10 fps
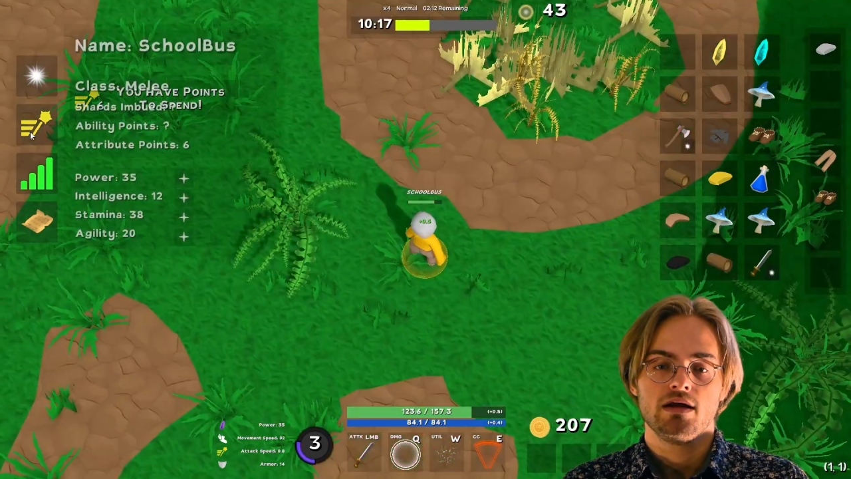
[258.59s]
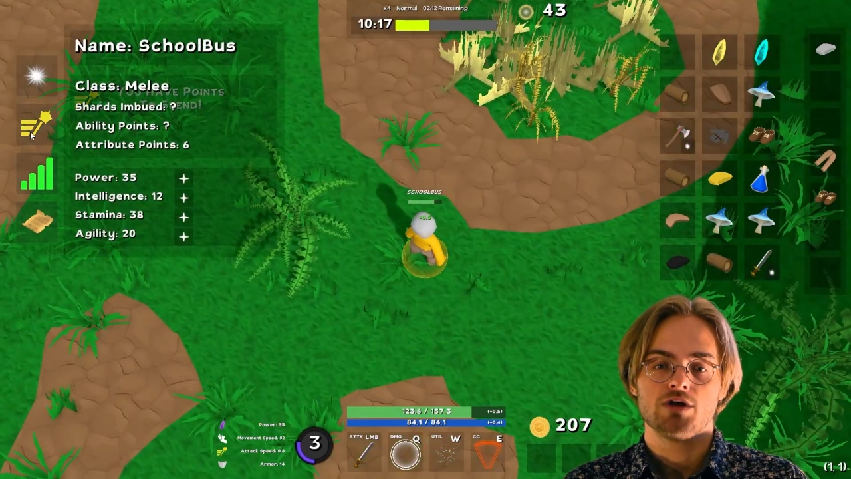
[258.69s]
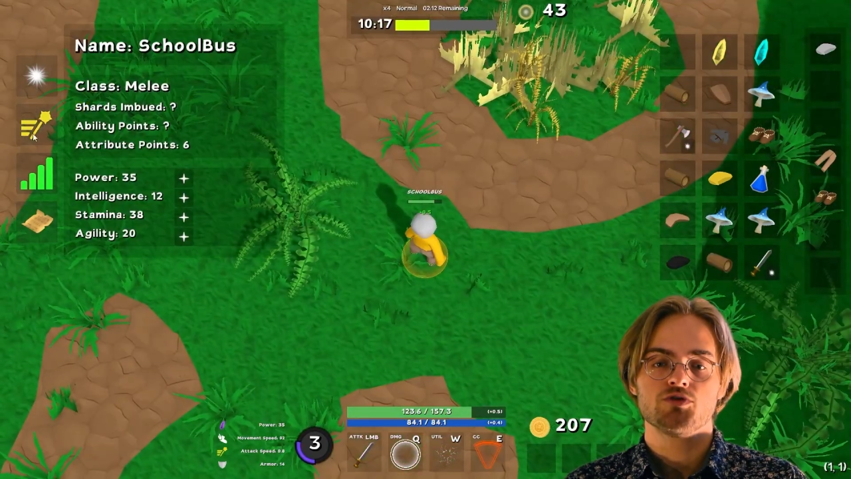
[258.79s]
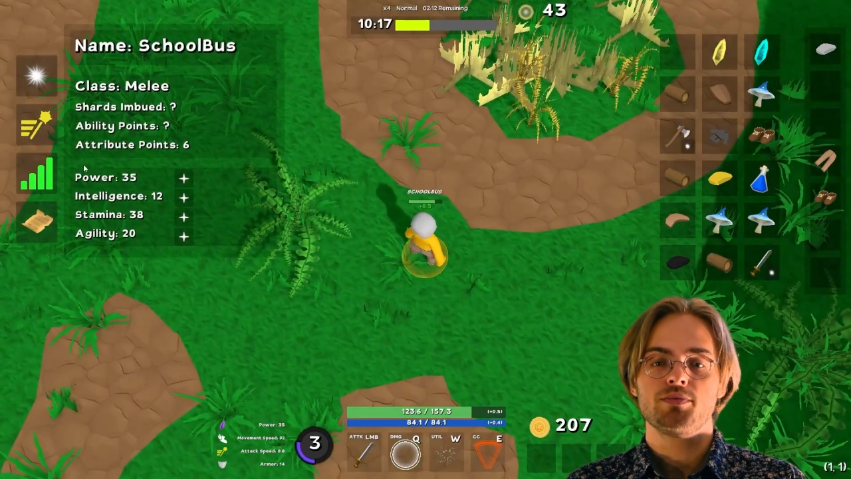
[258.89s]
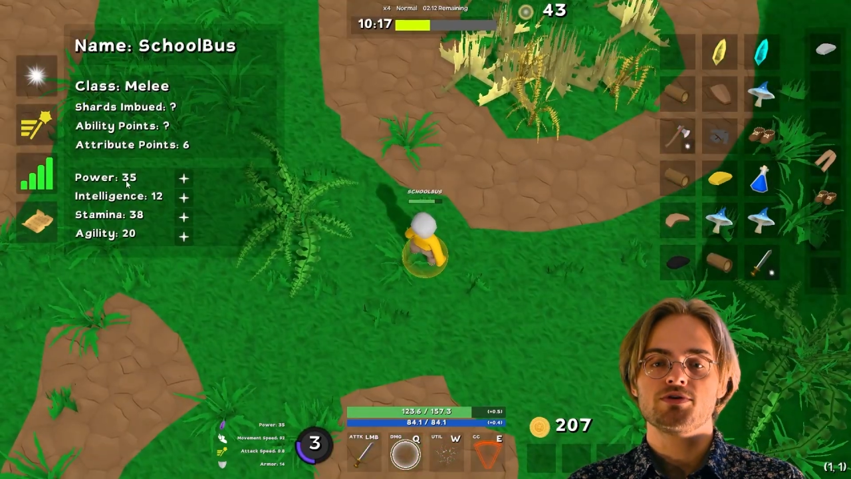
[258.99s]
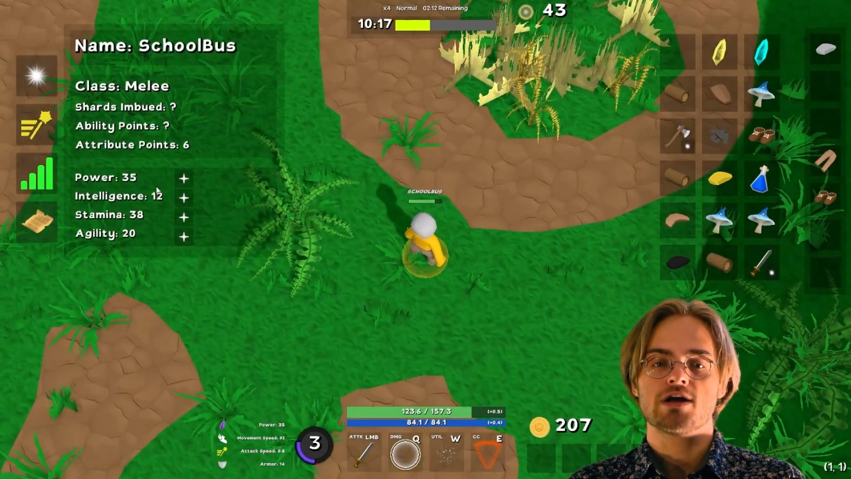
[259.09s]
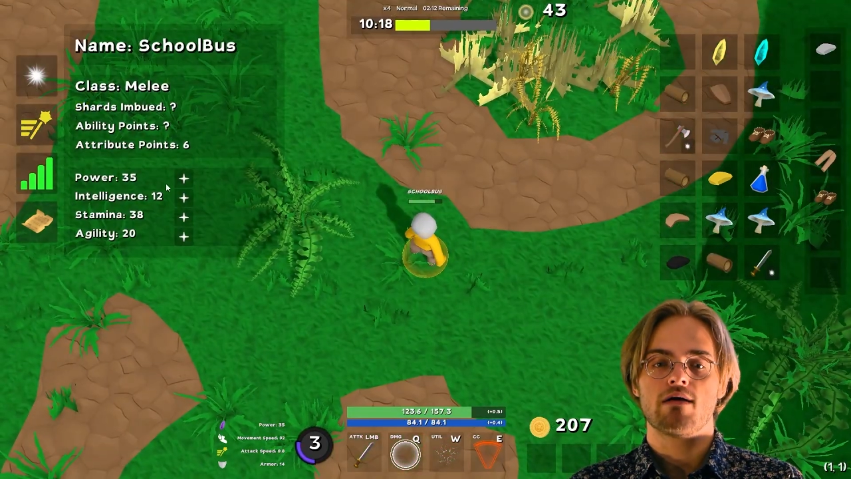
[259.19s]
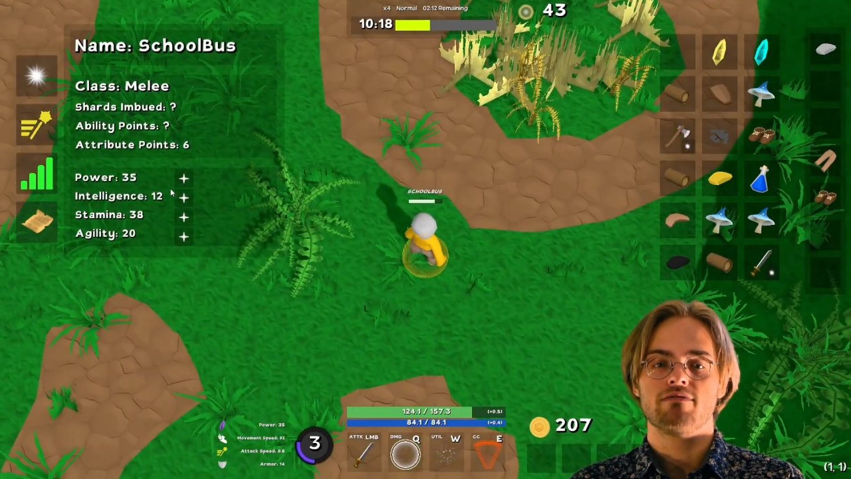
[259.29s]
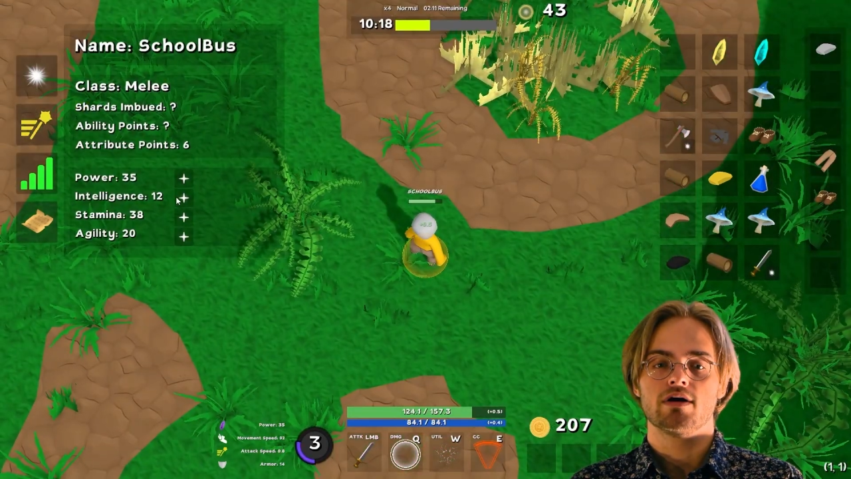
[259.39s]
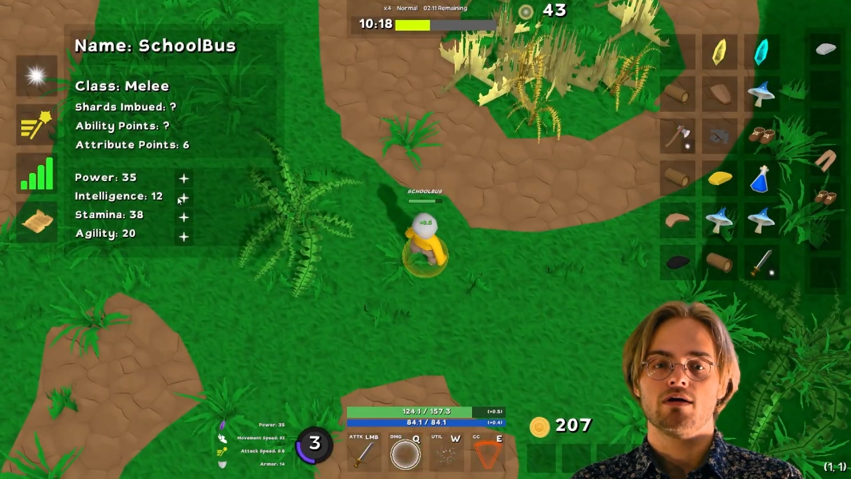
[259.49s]
Attributes,
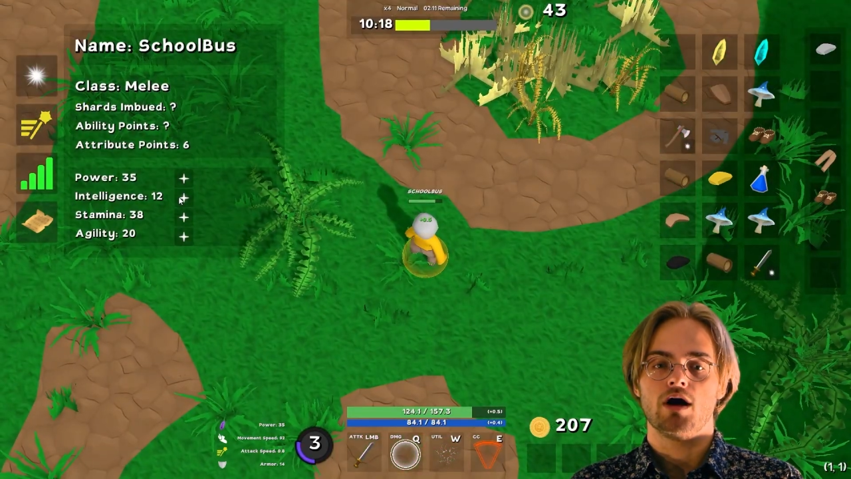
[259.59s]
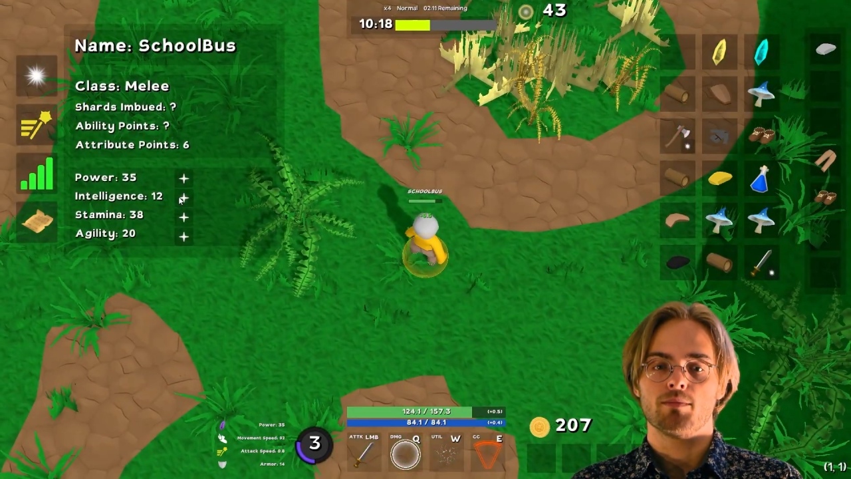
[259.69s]
however, are